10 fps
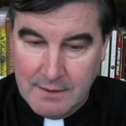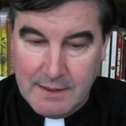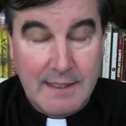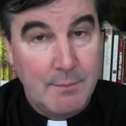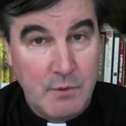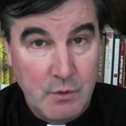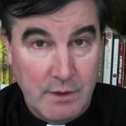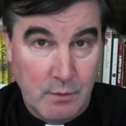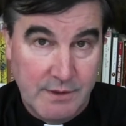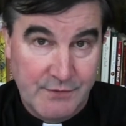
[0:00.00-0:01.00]
He kept
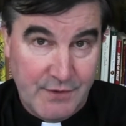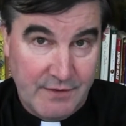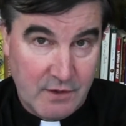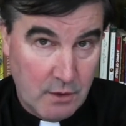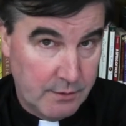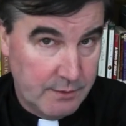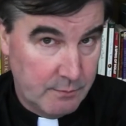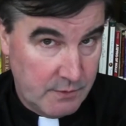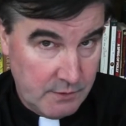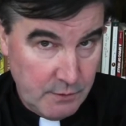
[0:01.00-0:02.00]
doing what his faith called
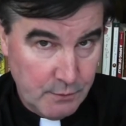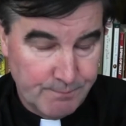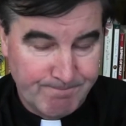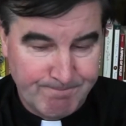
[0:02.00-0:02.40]
him to do.